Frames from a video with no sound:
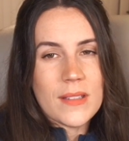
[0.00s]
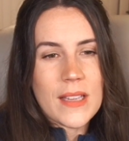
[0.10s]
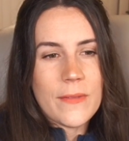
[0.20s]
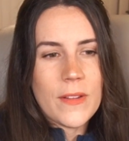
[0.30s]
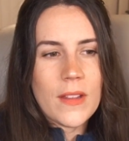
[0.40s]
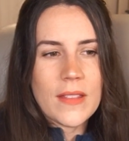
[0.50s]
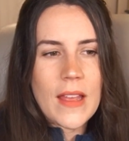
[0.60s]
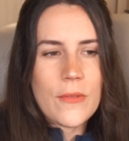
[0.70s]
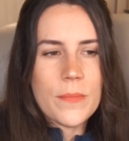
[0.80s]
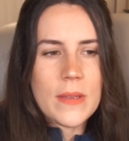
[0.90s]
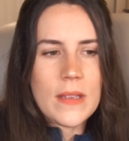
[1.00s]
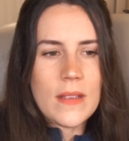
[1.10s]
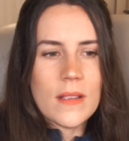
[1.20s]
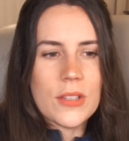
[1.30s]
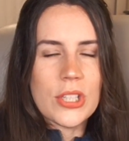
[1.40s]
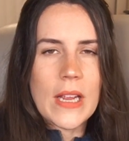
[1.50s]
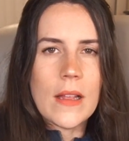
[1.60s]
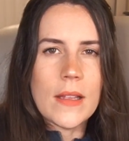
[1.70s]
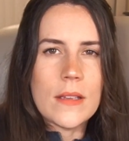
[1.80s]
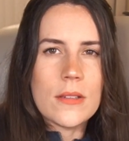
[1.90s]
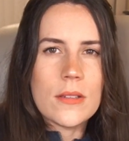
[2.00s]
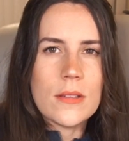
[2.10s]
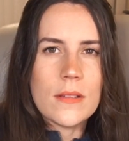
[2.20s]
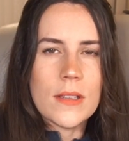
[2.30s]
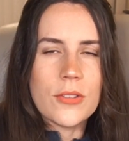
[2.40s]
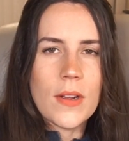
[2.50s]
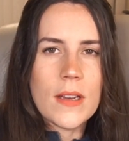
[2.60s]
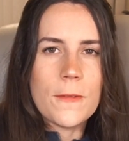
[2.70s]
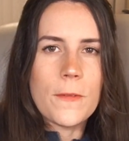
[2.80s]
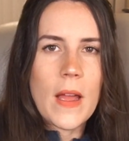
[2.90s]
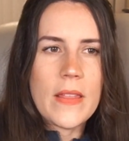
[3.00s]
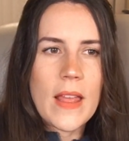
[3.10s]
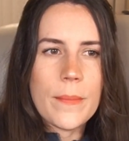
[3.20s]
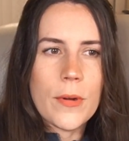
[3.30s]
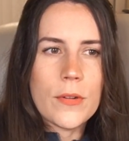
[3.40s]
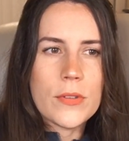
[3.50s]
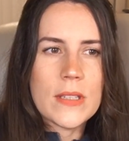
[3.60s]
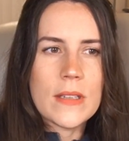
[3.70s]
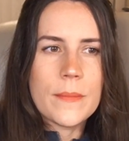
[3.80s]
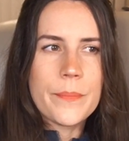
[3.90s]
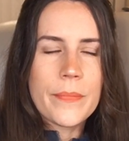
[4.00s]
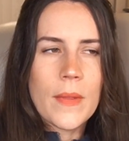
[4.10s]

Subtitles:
Because I feel like that would be a challenge, like trying to find that person